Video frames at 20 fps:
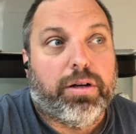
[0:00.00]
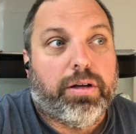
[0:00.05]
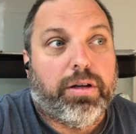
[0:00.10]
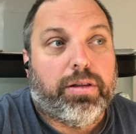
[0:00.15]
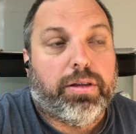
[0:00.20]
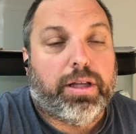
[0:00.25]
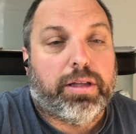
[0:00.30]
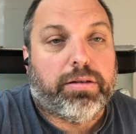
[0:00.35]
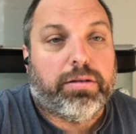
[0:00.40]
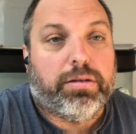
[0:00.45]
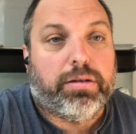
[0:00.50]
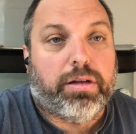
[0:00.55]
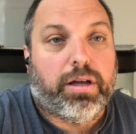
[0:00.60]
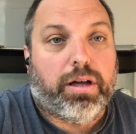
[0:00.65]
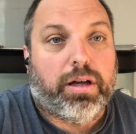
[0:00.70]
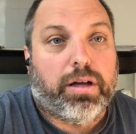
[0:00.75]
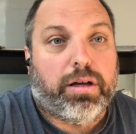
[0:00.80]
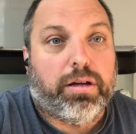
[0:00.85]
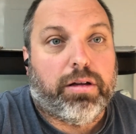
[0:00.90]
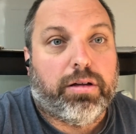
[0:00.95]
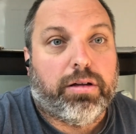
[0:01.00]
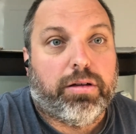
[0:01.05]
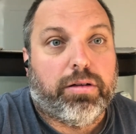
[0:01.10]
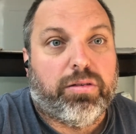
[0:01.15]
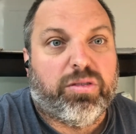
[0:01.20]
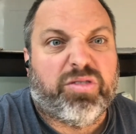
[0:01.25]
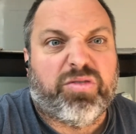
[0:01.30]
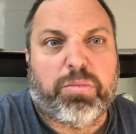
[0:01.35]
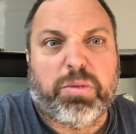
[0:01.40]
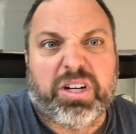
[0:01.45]

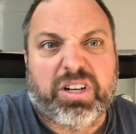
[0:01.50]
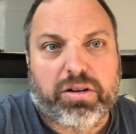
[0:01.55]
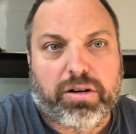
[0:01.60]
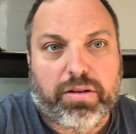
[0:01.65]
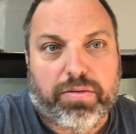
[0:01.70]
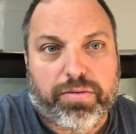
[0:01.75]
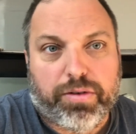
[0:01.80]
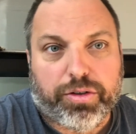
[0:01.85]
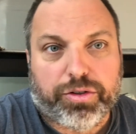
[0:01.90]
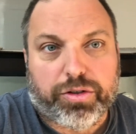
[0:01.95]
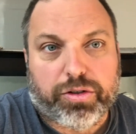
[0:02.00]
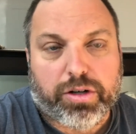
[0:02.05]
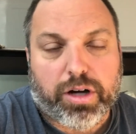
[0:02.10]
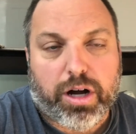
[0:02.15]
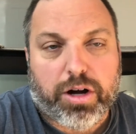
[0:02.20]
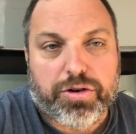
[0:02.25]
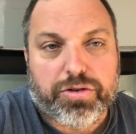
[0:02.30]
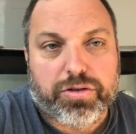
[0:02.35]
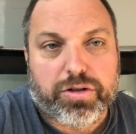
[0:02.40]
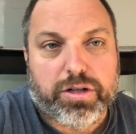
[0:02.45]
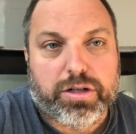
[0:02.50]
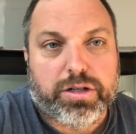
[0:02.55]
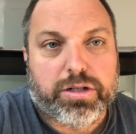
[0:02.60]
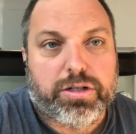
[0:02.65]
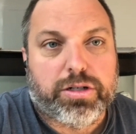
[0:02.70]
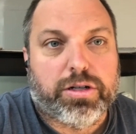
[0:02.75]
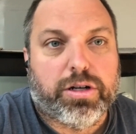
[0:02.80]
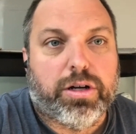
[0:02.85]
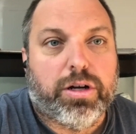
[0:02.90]
a dirty filter cartridge,